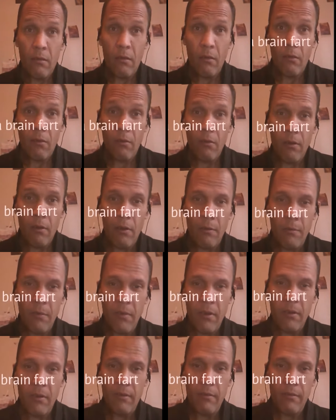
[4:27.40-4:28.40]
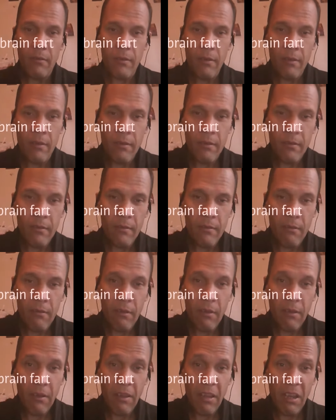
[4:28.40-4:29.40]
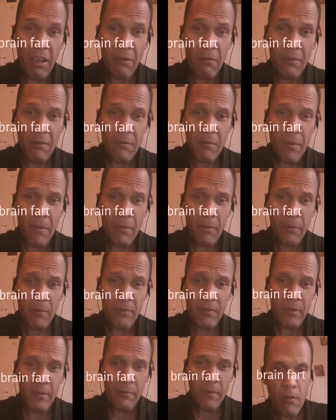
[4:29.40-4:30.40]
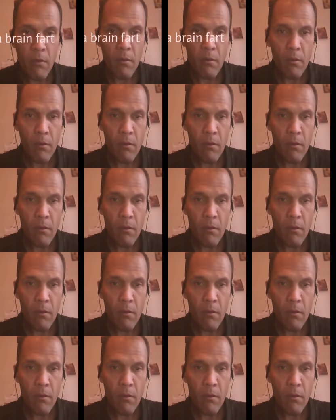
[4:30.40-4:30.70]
hold on a minute. I can't remember something.